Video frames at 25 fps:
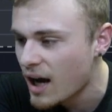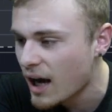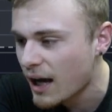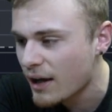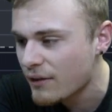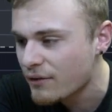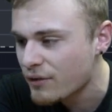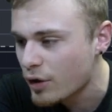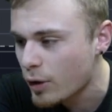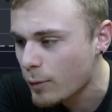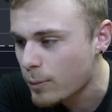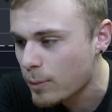
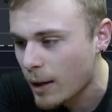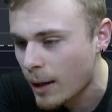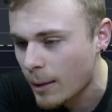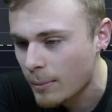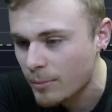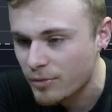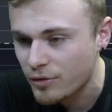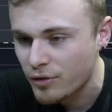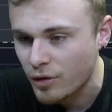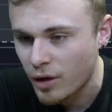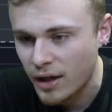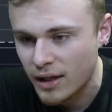I have no
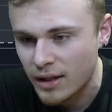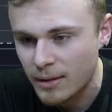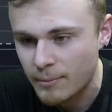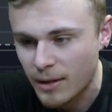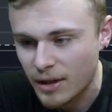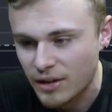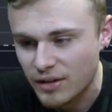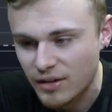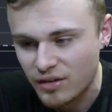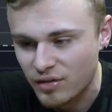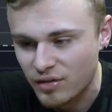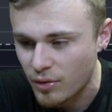problems talking
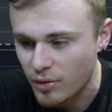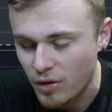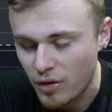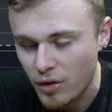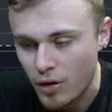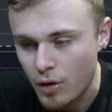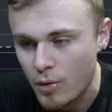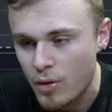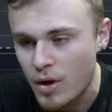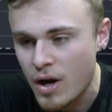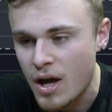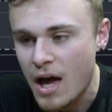about with
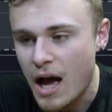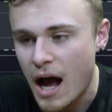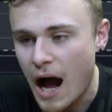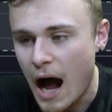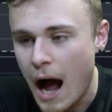you.